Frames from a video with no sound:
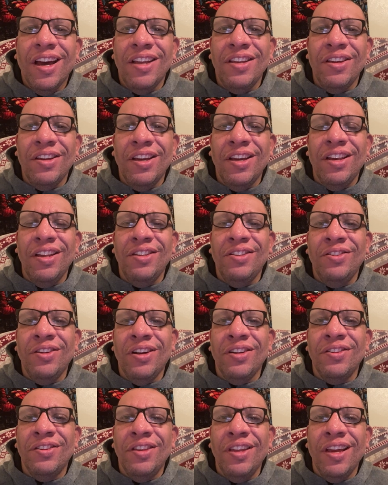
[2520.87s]
gonna
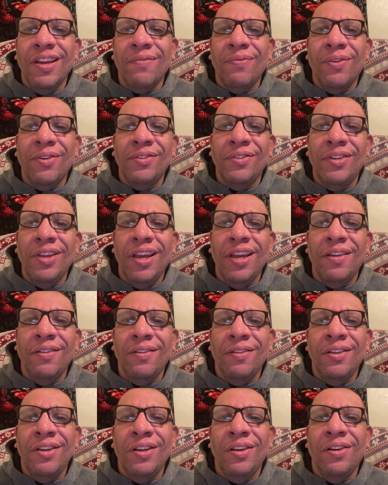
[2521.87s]
charge Nick for staying
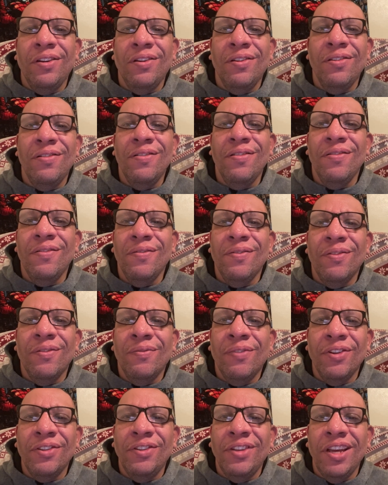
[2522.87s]

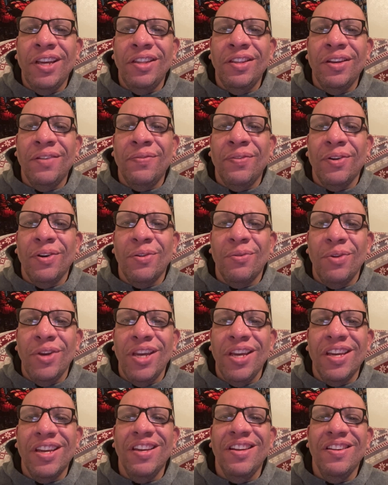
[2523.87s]
there for a
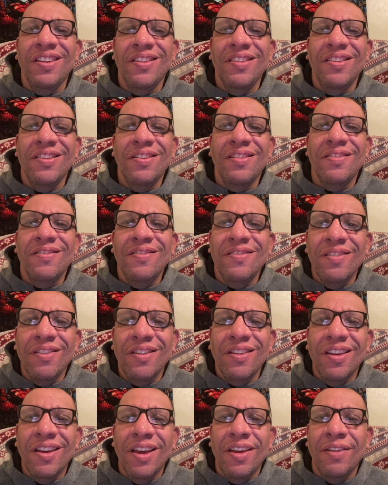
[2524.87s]
week?
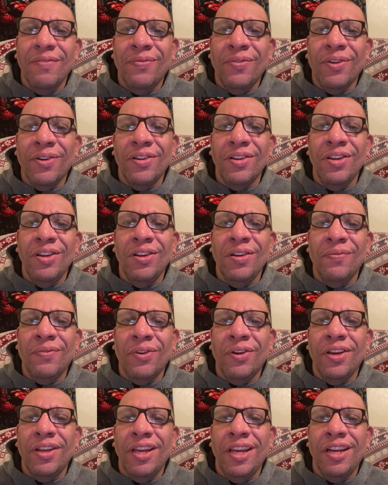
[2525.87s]
And for an
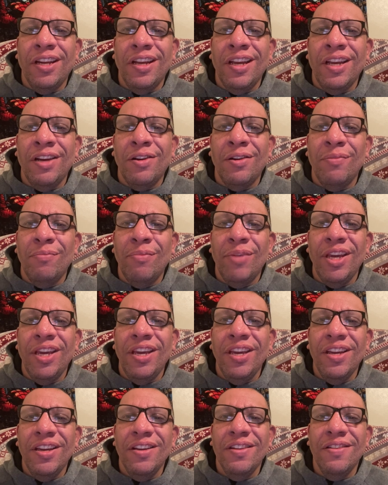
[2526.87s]
Airbnb?